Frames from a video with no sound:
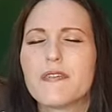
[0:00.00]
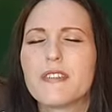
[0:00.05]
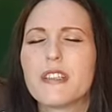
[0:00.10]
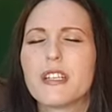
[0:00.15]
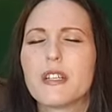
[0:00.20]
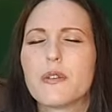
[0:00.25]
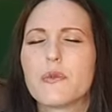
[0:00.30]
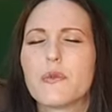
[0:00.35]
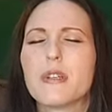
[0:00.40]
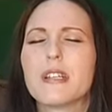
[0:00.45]
that
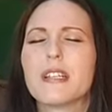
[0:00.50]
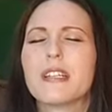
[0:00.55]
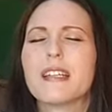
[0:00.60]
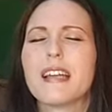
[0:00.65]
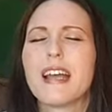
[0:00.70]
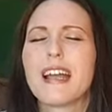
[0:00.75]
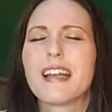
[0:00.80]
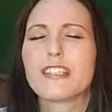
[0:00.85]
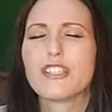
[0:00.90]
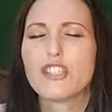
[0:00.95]
it would
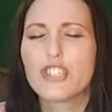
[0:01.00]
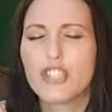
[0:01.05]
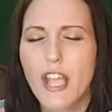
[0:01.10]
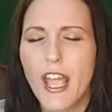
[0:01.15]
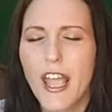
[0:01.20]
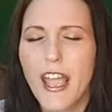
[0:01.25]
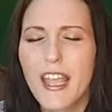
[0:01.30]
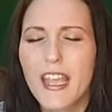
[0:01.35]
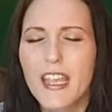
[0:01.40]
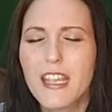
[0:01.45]
enact
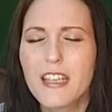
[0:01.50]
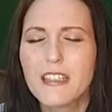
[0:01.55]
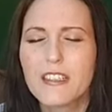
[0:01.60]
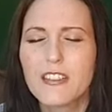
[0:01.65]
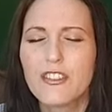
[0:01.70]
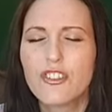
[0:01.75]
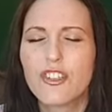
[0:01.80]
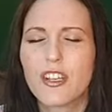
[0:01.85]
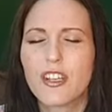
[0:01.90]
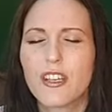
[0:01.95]

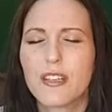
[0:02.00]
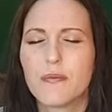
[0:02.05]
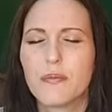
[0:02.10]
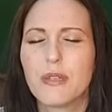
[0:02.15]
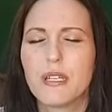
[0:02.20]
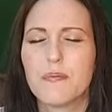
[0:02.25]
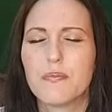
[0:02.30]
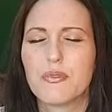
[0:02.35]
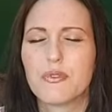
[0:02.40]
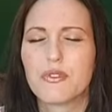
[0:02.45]
change in
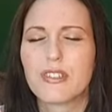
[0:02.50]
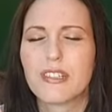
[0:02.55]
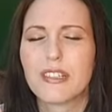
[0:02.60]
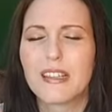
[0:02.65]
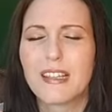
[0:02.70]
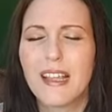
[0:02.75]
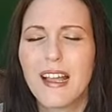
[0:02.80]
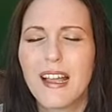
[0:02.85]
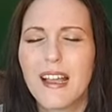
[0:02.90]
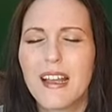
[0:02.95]
people's
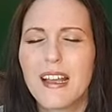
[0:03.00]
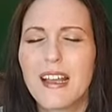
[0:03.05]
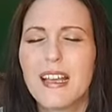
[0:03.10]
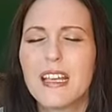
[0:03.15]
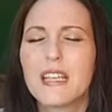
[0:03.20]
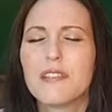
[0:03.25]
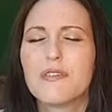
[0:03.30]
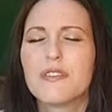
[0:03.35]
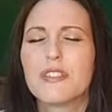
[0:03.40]
lives,